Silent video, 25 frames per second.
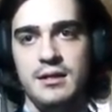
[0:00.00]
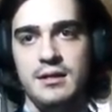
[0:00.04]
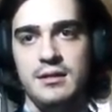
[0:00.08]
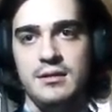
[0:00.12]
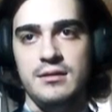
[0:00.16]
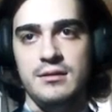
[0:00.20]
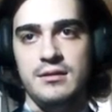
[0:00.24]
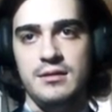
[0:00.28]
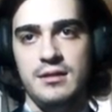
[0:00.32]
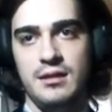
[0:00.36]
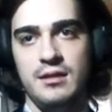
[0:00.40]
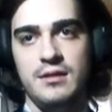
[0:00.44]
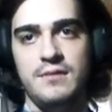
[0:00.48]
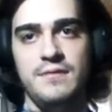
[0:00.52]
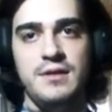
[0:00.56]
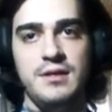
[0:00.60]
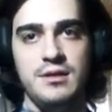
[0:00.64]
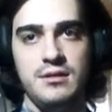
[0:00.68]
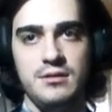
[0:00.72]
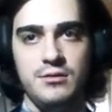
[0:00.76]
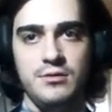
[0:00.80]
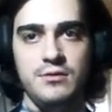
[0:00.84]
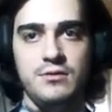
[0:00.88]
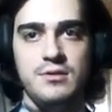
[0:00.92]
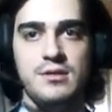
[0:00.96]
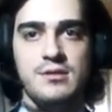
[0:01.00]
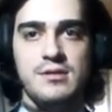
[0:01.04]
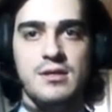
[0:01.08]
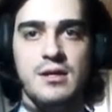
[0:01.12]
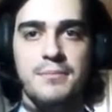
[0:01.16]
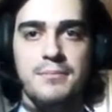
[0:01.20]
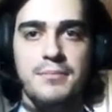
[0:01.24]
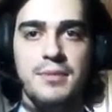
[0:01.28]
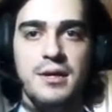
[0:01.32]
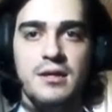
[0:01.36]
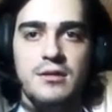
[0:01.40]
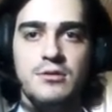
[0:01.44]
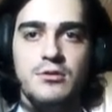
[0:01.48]
delivery duties
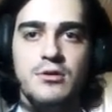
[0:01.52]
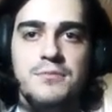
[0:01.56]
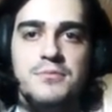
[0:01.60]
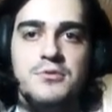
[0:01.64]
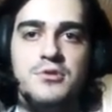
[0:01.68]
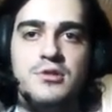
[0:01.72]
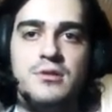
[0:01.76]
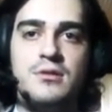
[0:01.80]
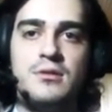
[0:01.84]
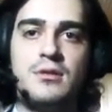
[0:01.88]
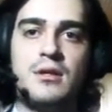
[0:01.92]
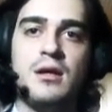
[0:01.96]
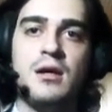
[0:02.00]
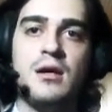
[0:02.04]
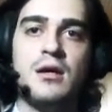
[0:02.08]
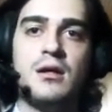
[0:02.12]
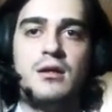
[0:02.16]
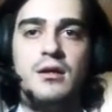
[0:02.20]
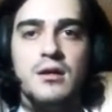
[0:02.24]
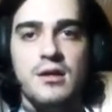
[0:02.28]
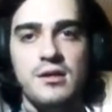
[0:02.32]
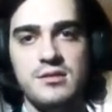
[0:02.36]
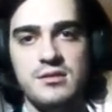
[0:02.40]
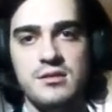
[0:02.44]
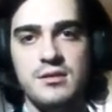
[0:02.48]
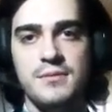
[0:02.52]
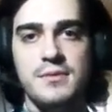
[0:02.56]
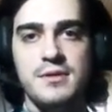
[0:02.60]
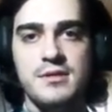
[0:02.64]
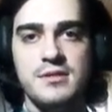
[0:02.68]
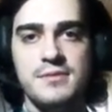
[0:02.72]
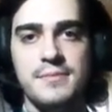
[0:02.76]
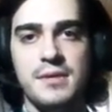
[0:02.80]
unpaid option, customers